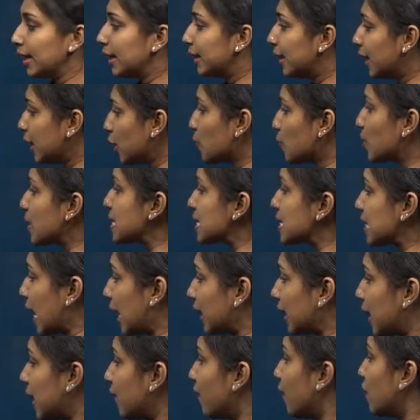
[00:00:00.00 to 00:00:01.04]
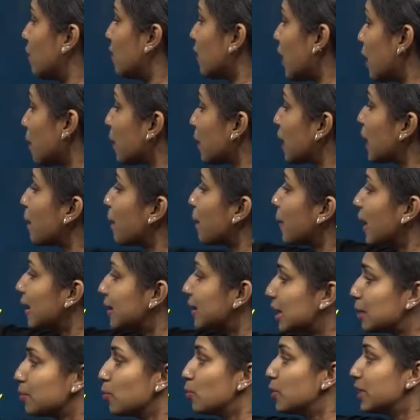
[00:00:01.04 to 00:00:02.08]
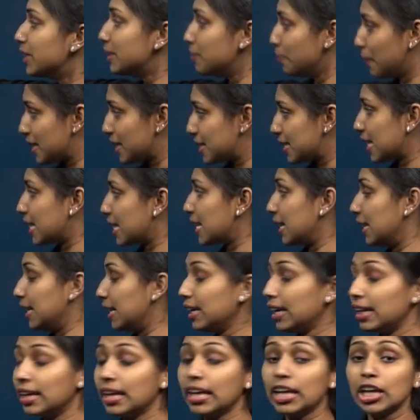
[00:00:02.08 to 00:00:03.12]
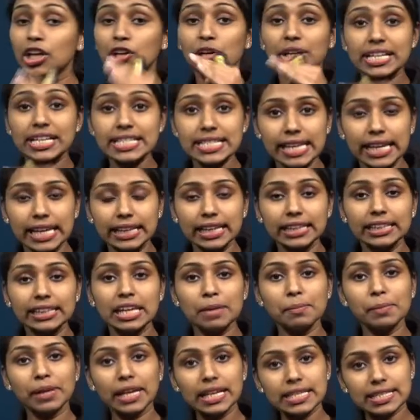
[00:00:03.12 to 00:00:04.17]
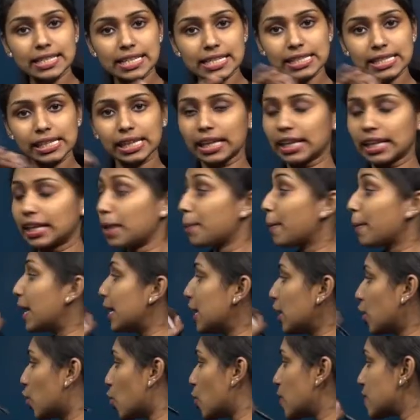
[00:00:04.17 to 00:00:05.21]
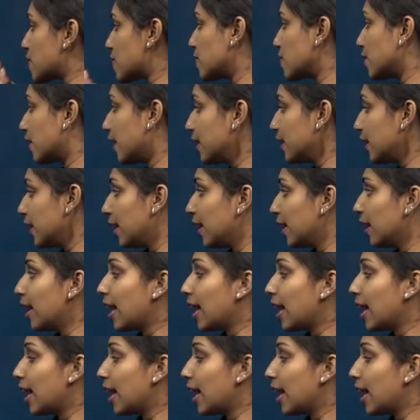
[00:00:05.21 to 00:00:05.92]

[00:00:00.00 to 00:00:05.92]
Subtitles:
Then you can say that whenever I am keeping a thermometer here, you can say that temperature is remaining constant, right?